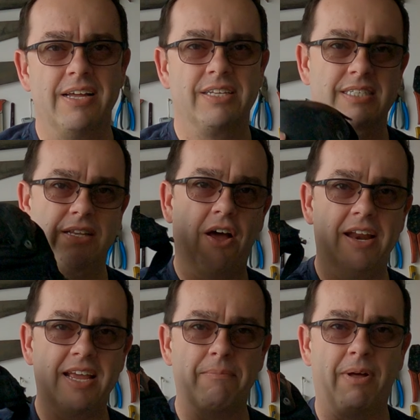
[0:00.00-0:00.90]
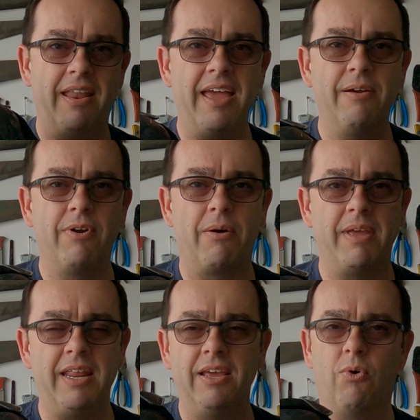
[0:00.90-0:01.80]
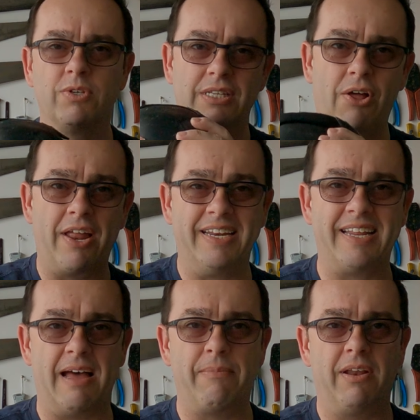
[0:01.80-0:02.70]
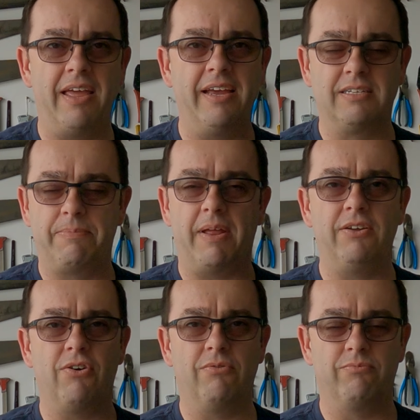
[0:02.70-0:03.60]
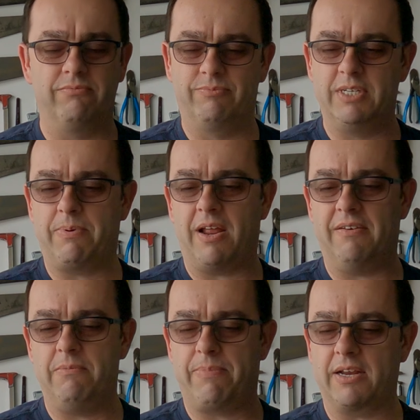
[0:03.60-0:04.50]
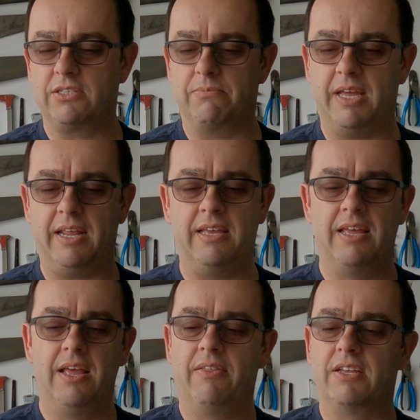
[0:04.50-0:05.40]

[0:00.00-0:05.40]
Sliding up my leg when I'm hitting or sliding down my leg depending on which part of impact I'm getting.